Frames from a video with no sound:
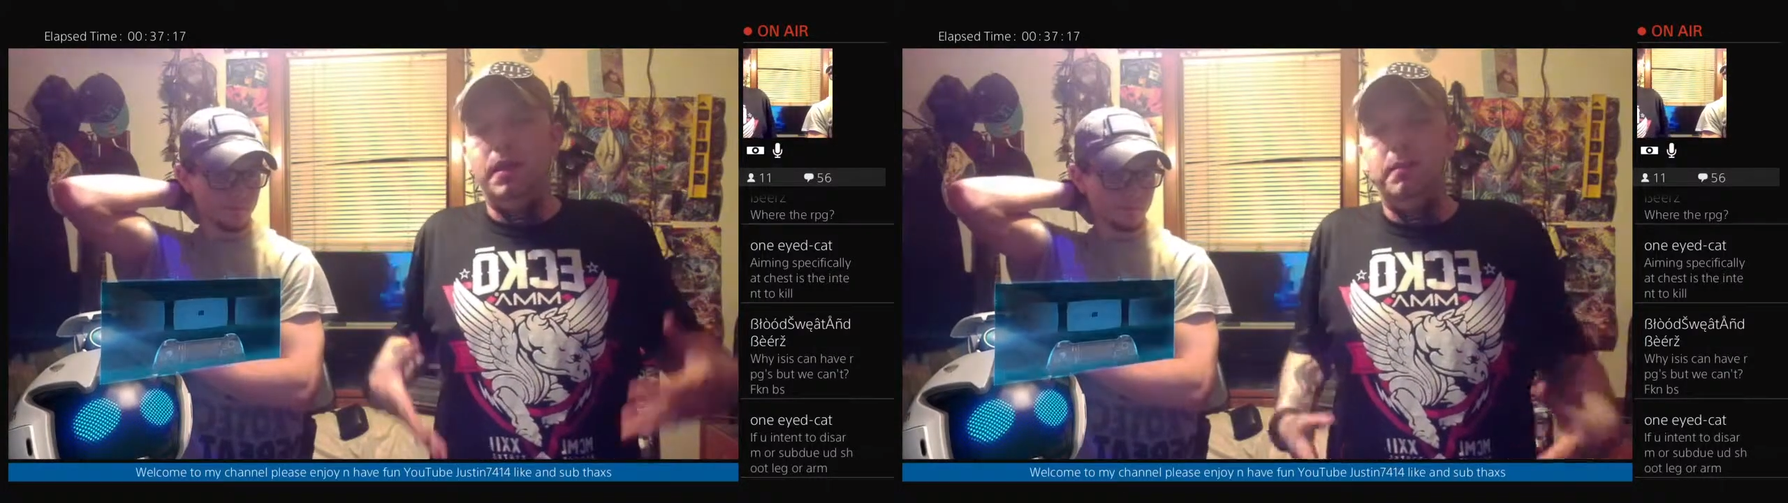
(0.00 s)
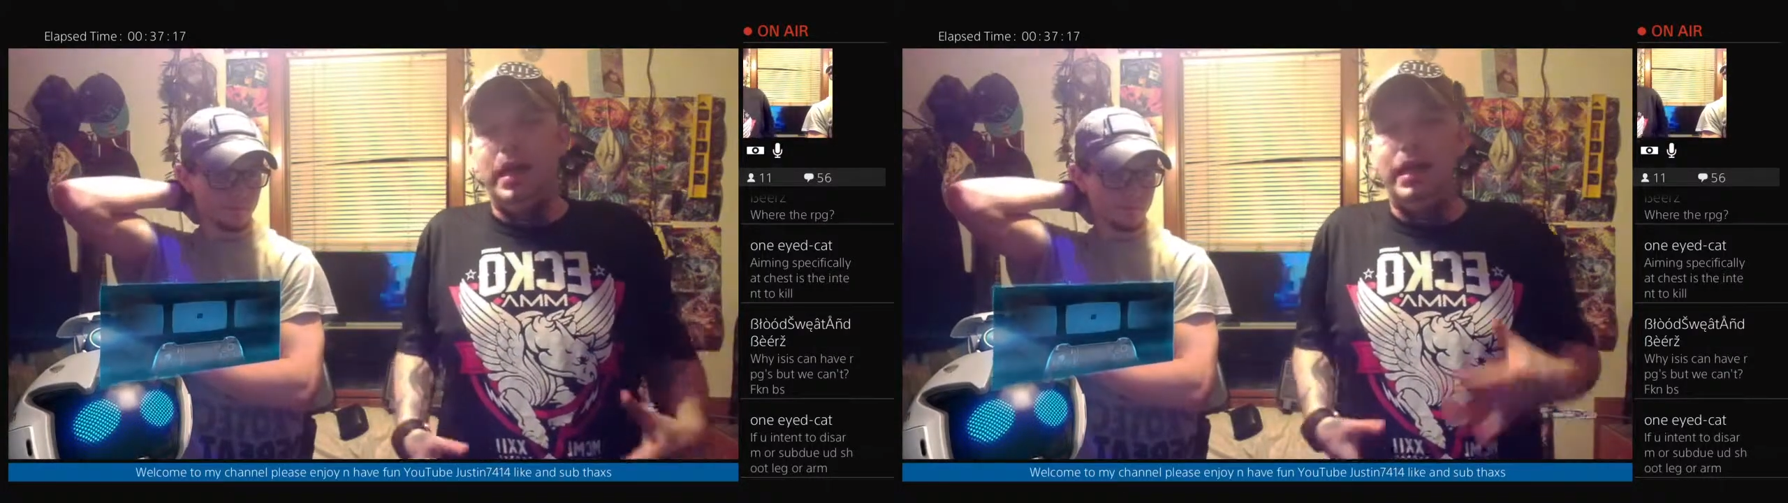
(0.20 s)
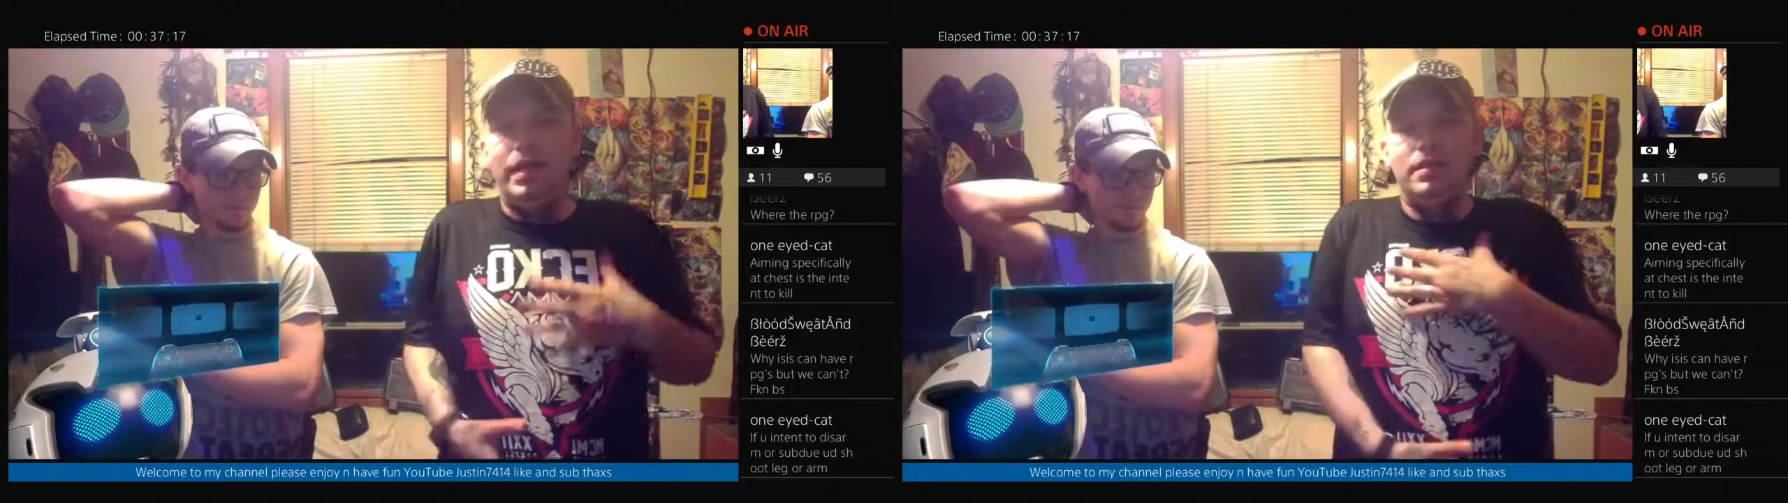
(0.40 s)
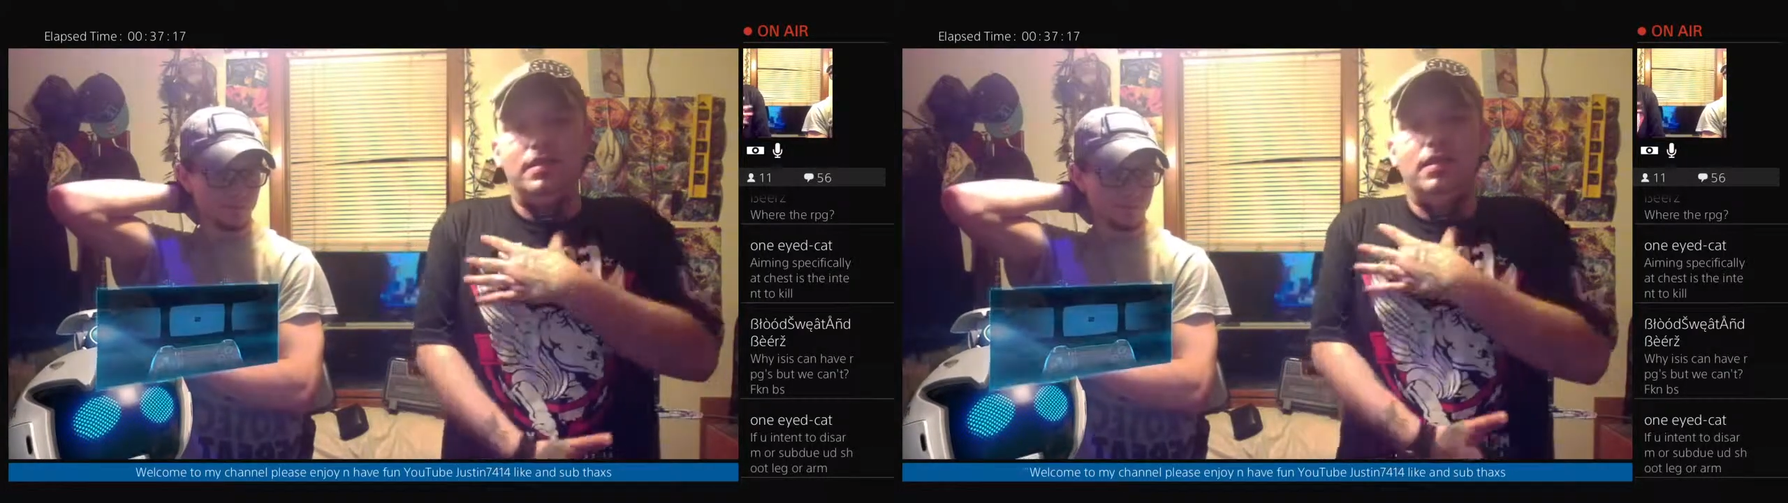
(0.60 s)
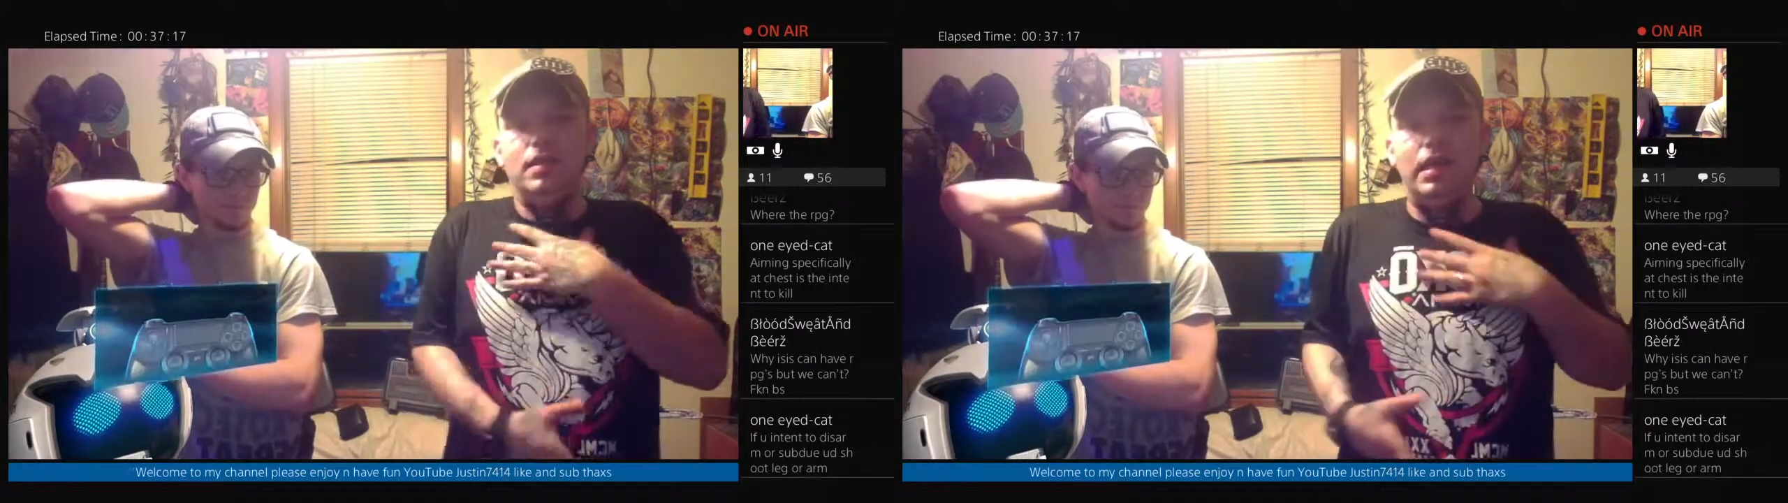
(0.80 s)
the
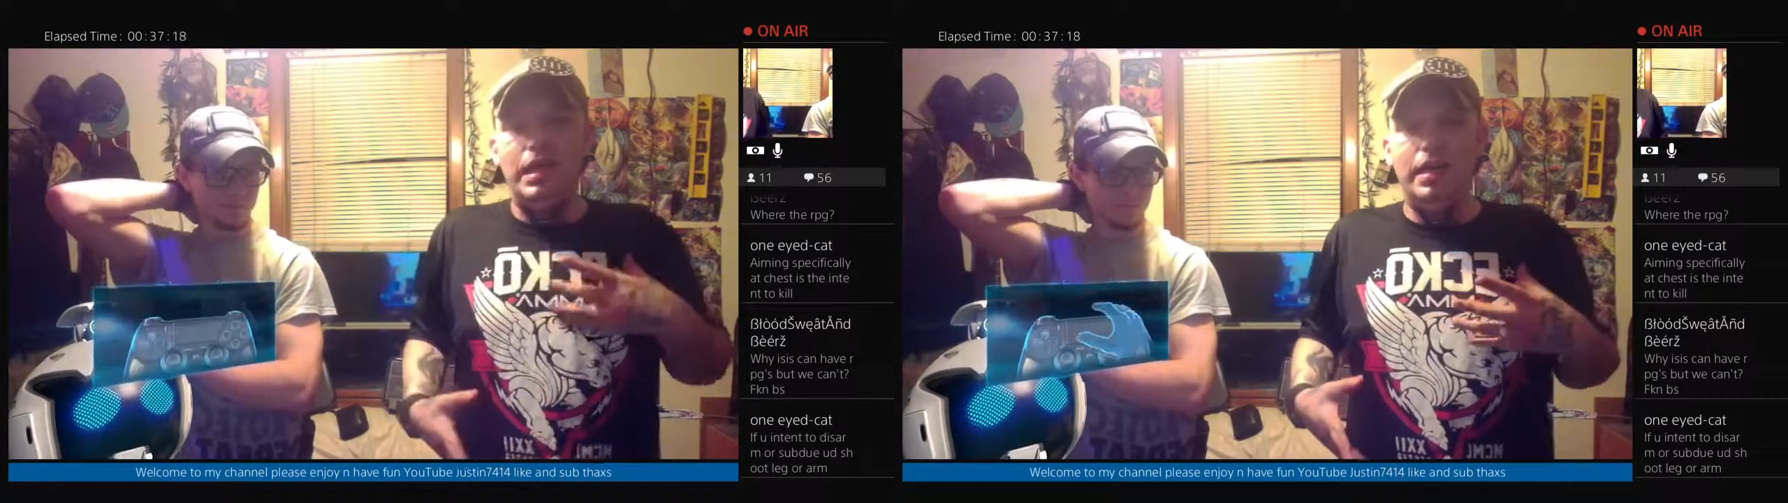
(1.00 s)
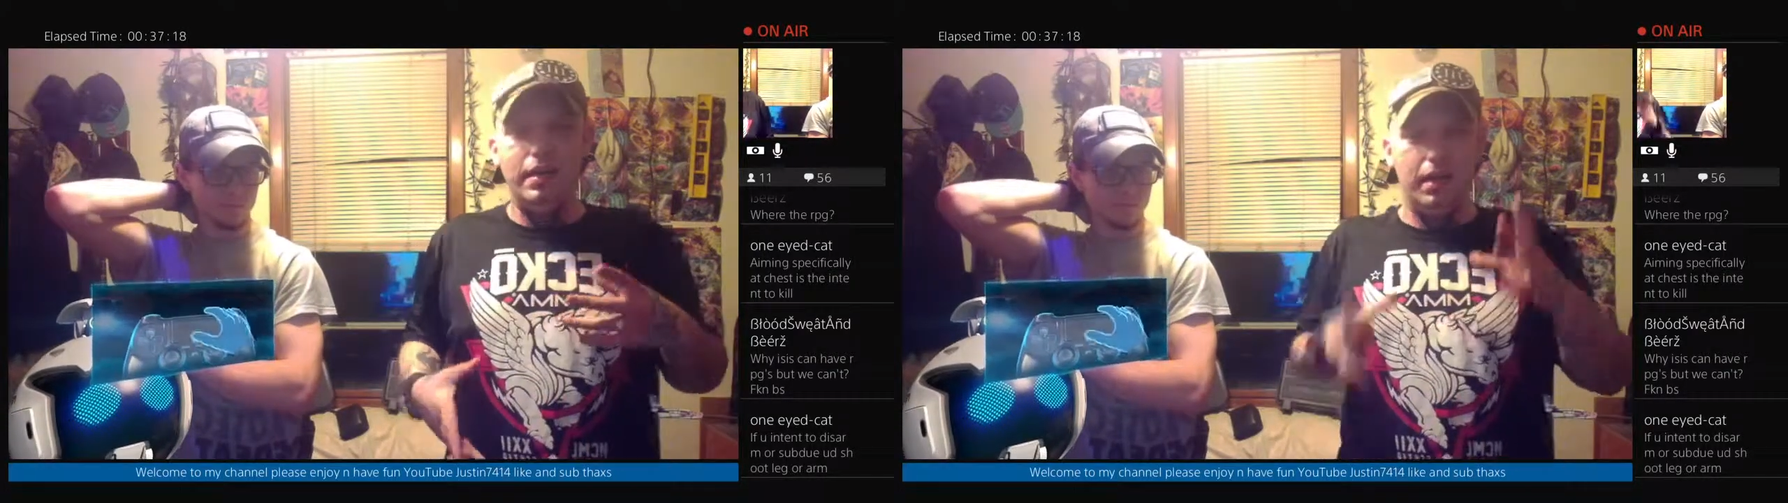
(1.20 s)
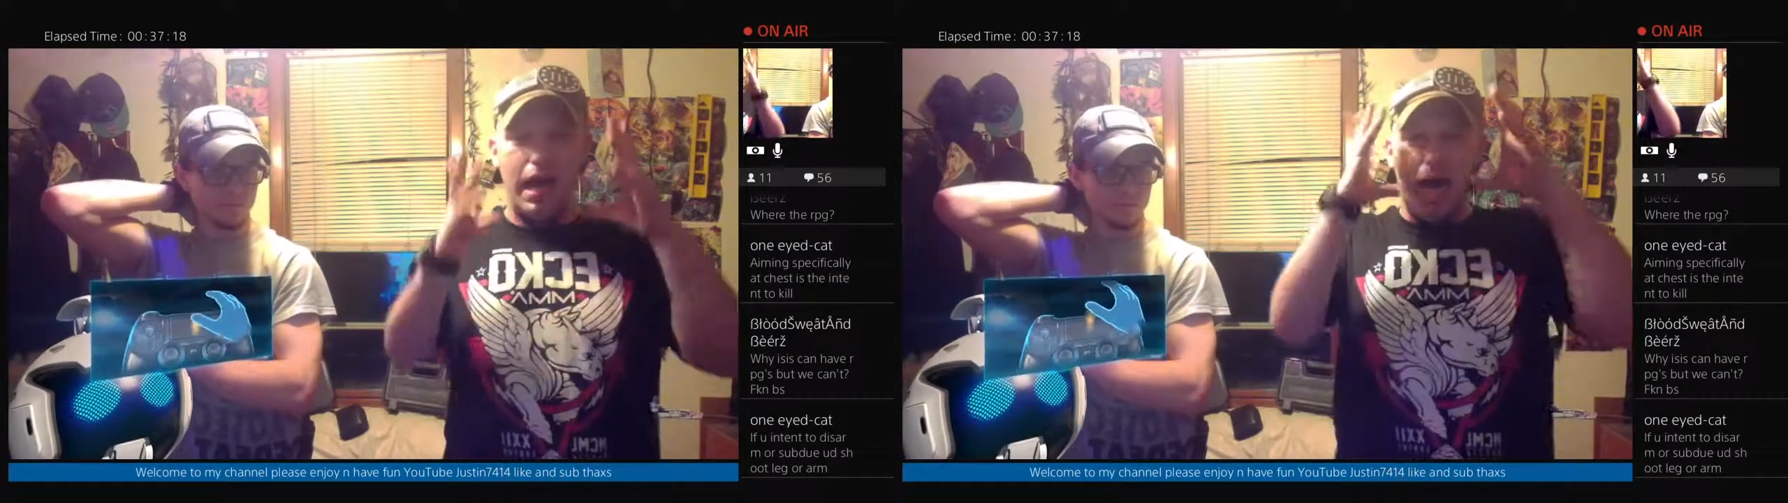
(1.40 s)
biggest. Your